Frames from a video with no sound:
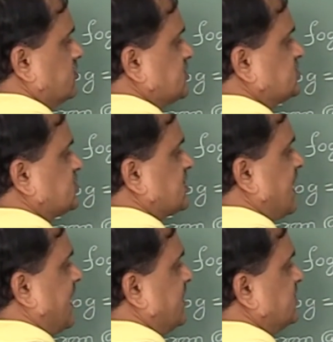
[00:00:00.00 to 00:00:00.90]
This
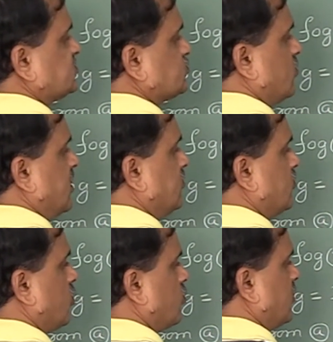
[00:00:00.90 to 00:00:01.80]
carries 1
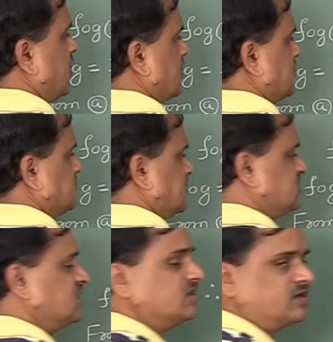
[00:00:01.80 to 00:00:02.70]
more mark. The
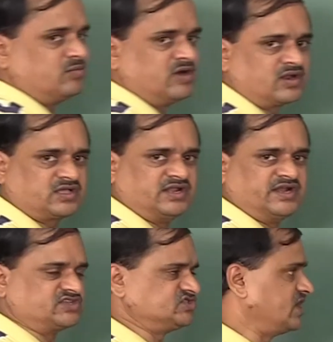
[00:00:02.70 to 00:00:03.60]
third mark,
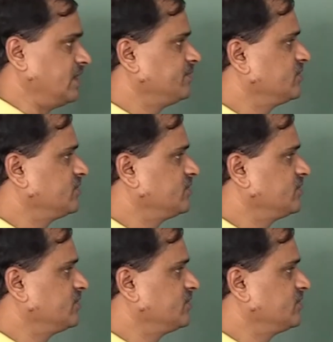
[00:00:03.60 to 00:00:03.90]
let us say.